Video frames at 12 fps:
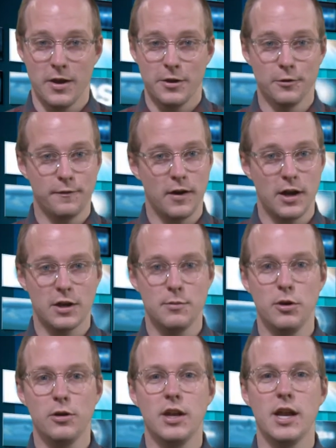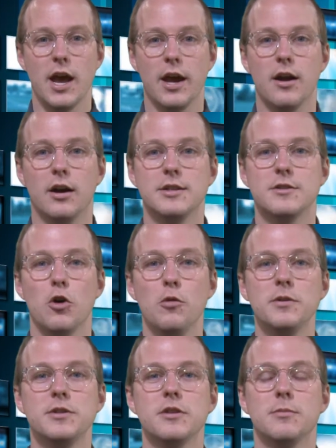You'll find community egg hunts
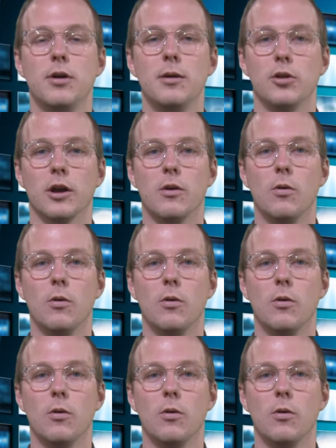open to the public,